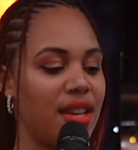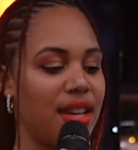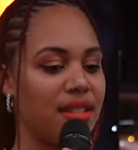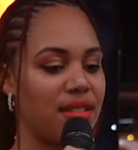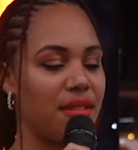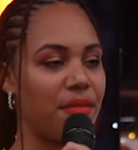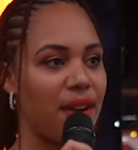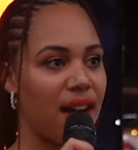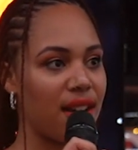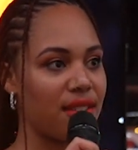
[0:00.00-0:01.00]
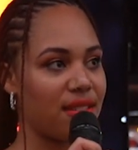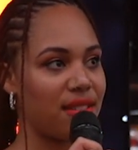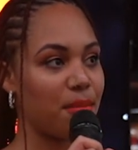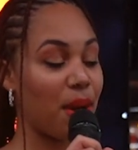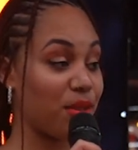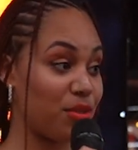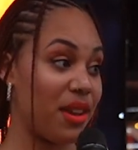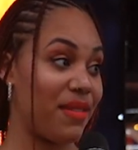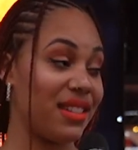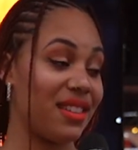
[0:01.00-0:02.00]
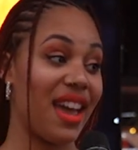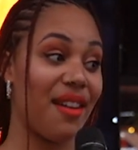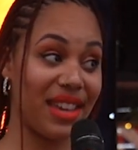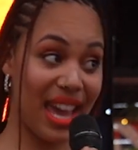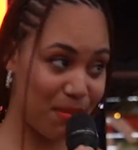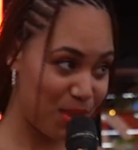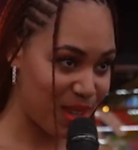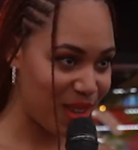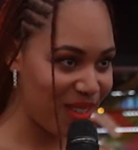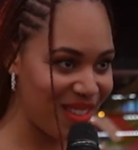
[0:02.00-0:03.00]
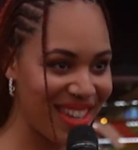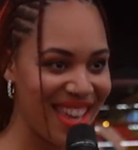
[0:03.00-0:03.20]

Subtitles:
it's the first poetry event I ever came to,